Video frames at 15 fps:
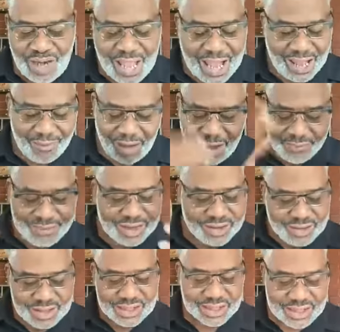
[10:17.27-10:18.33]
I'm
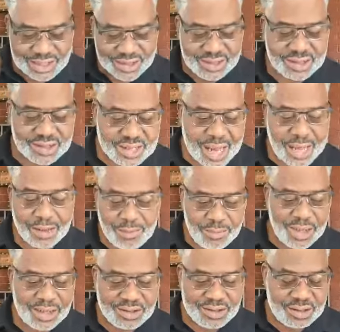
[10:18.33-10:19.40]
just kind of
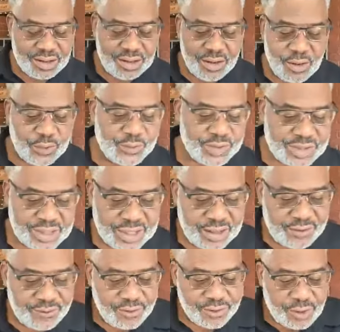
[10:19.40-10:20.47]
mentioning those
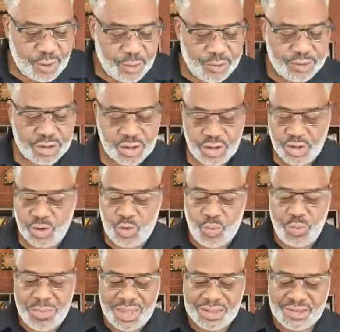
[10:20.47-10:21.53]
things for those who
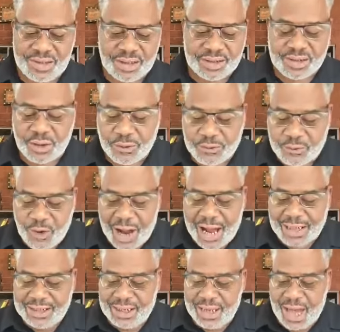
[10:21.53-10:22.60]
missed us on
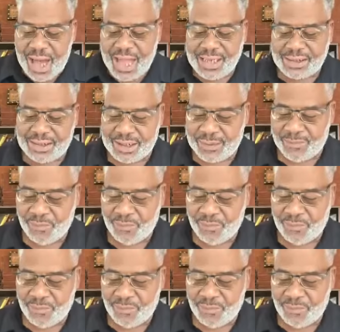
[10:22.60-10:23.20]
Friday nights